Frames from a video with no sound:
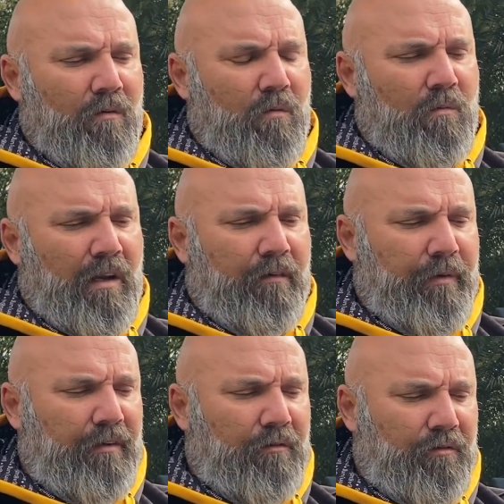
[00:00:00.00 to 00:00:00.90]
One of the
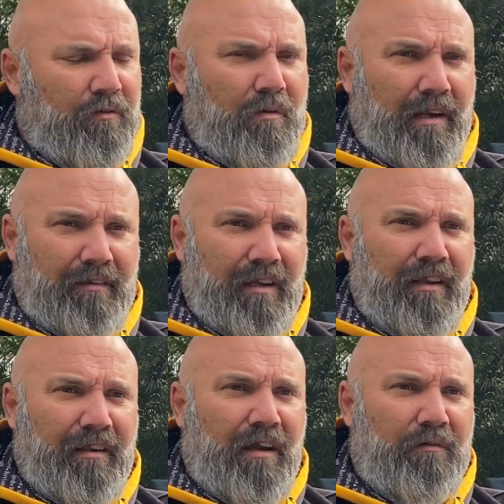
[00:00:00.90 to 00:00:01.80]
things that was always there
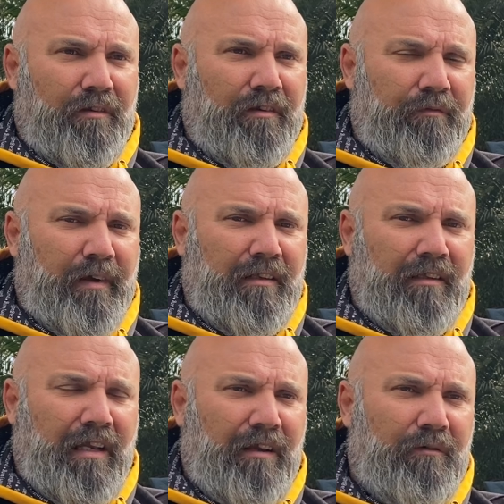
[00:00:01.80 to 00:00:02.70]
though was the fact that
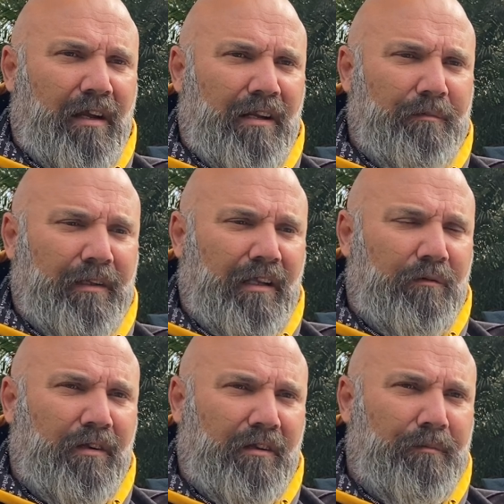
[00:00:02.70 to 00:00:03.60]
they were adamant they
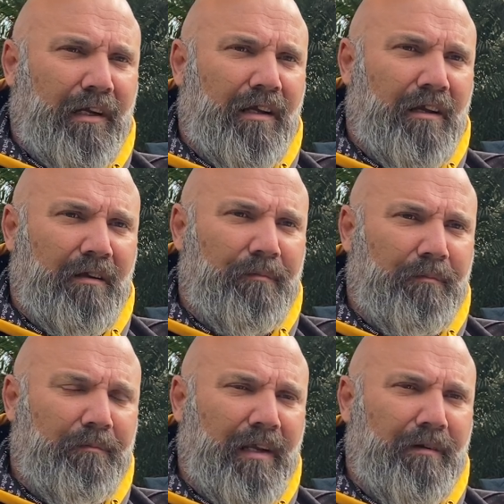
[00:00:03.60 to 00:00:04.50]
wanted Mungo
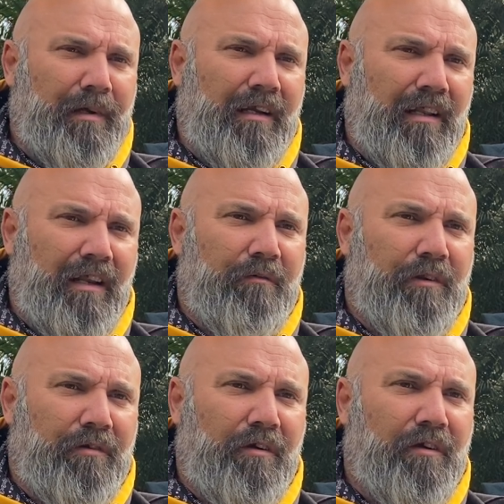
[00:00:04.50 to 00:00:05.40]
man and Mungo lady
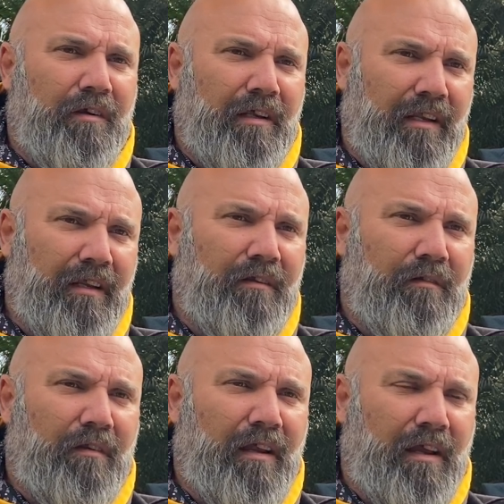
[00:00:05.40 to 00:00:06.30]
returned and then
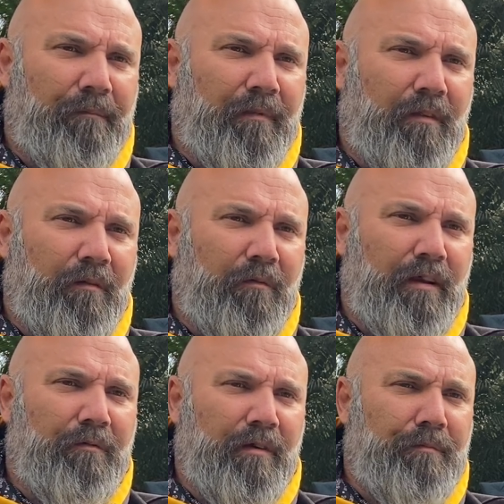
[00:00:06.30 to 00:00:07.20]

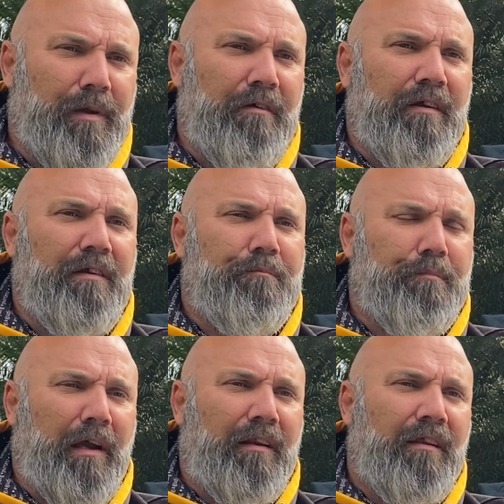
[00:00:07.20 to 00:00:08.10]
reburied,
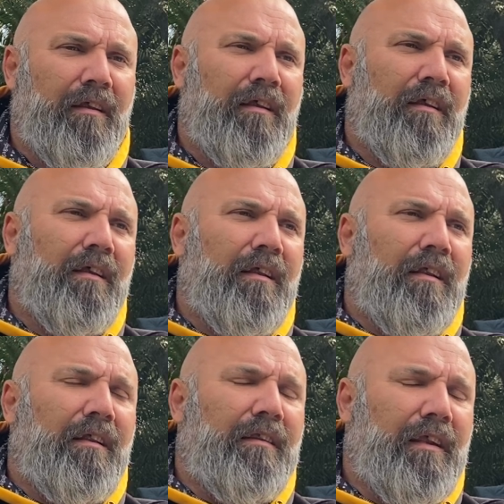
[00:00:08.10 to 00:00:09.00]
but
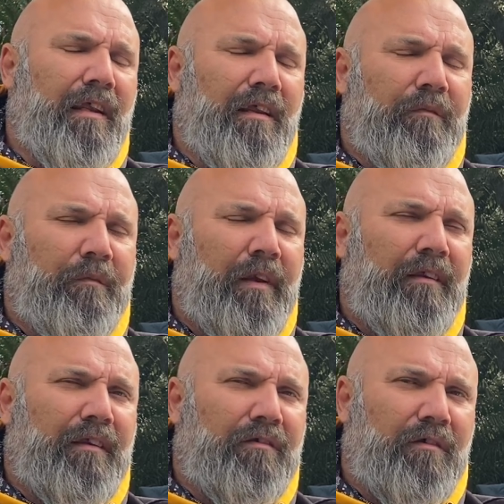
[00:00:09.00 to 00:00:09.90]
the
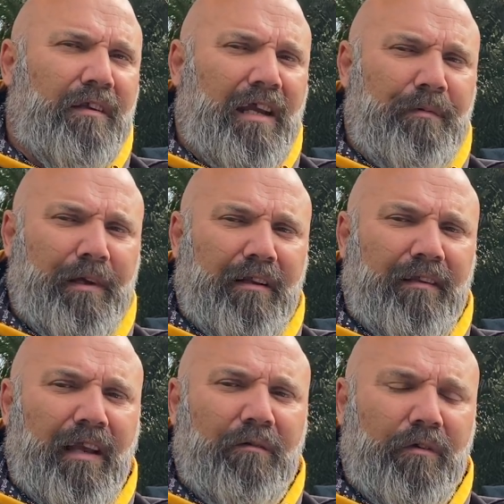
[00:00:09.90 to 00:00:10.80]
things that sort of came out of
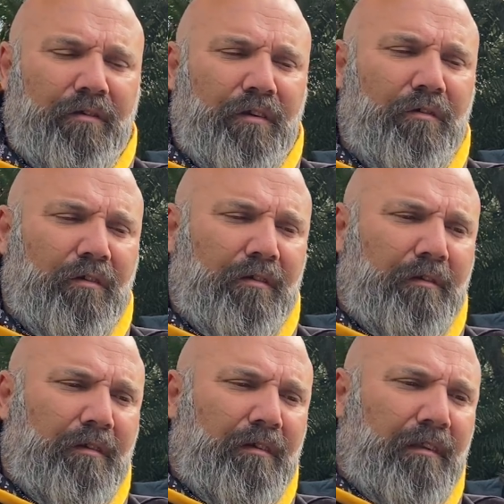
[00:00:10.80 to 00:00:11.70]
that was still
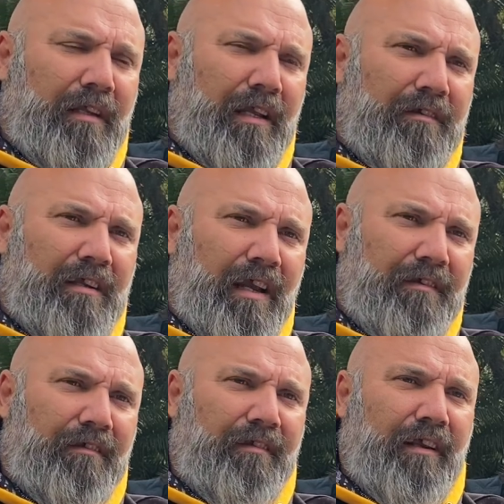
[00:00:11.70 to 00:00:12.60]
the
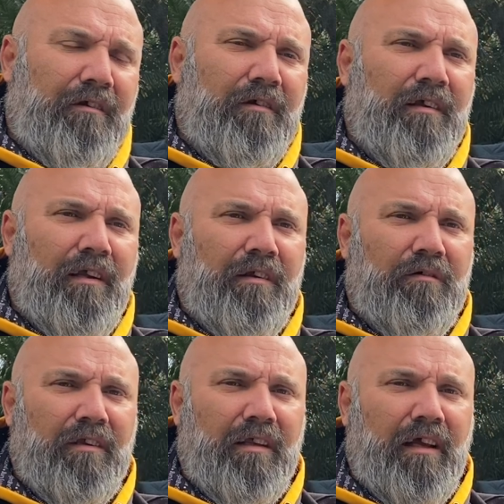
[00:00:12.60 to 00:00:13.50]
education centre and
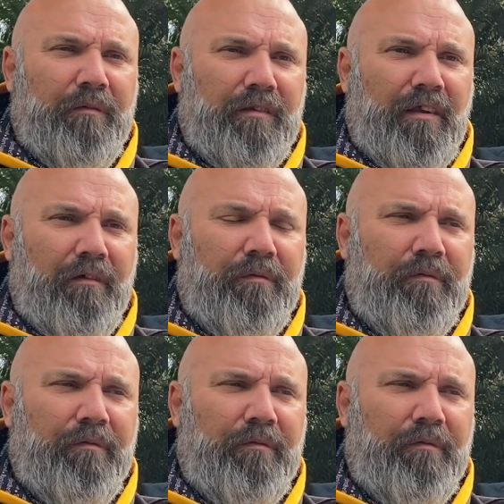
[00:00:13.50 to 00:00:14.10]
all that other stuff.